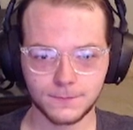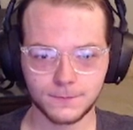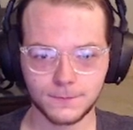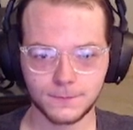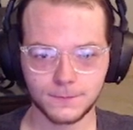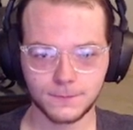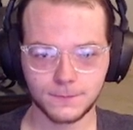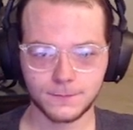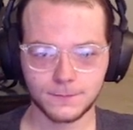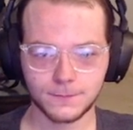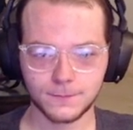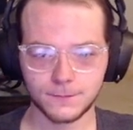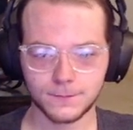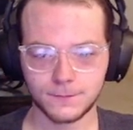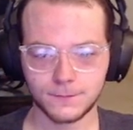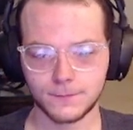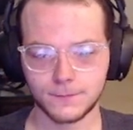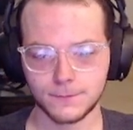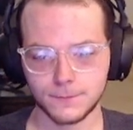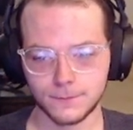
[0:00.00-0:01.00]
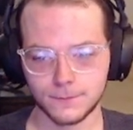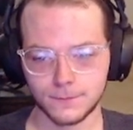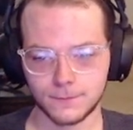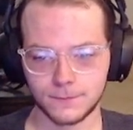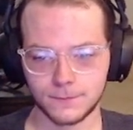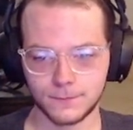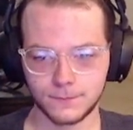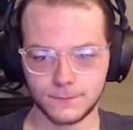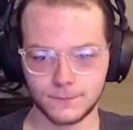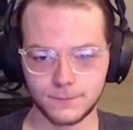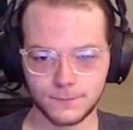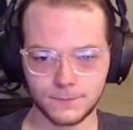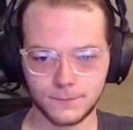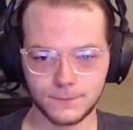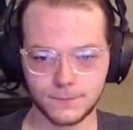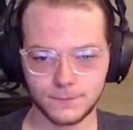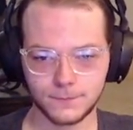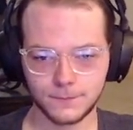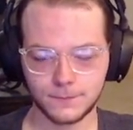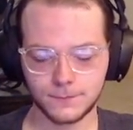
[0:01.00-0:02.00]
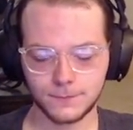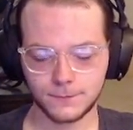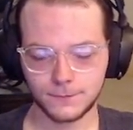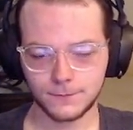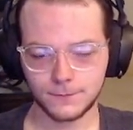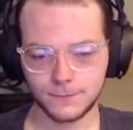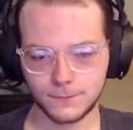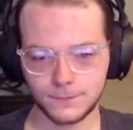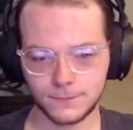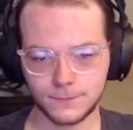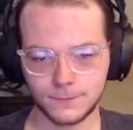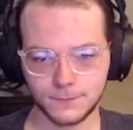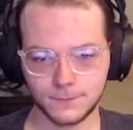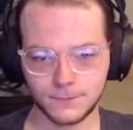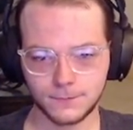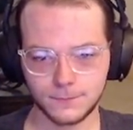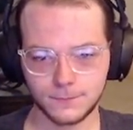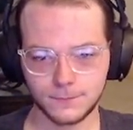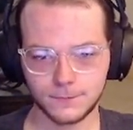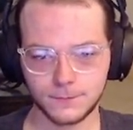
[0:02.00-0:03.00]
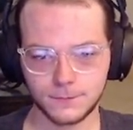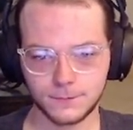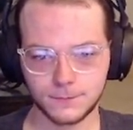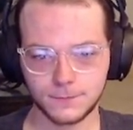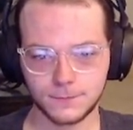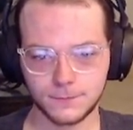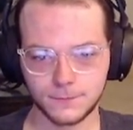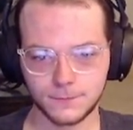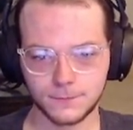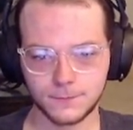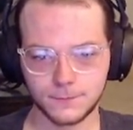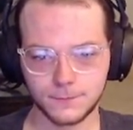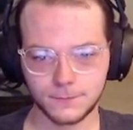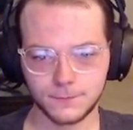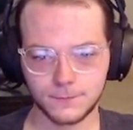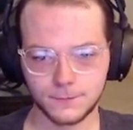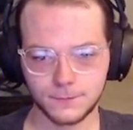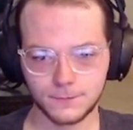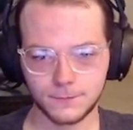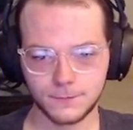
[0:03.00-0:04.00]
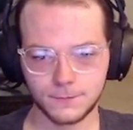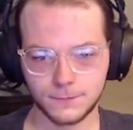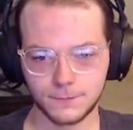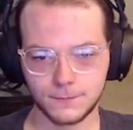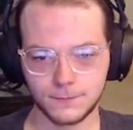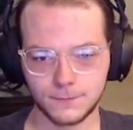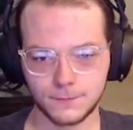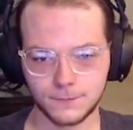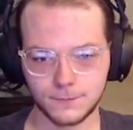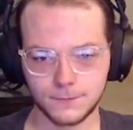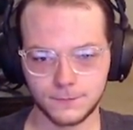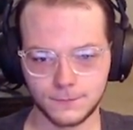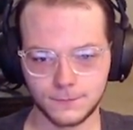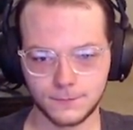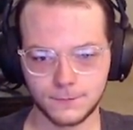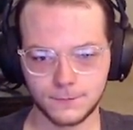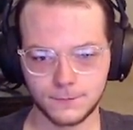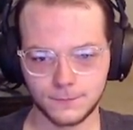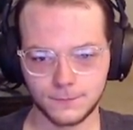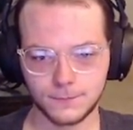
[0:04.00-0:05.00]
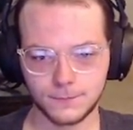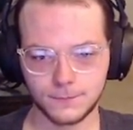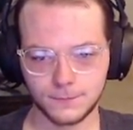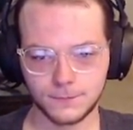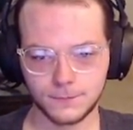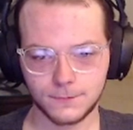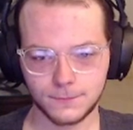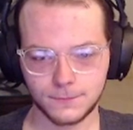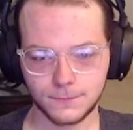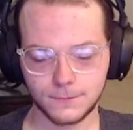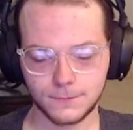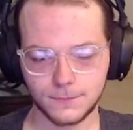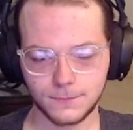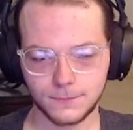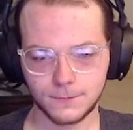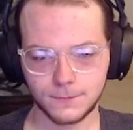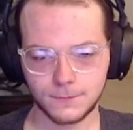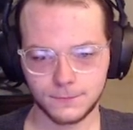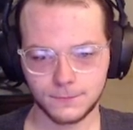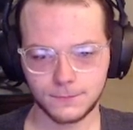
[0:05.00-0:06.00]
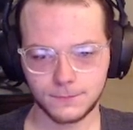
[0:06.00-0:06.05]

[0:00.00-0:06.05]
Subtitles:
No words are spoken by the person on screen.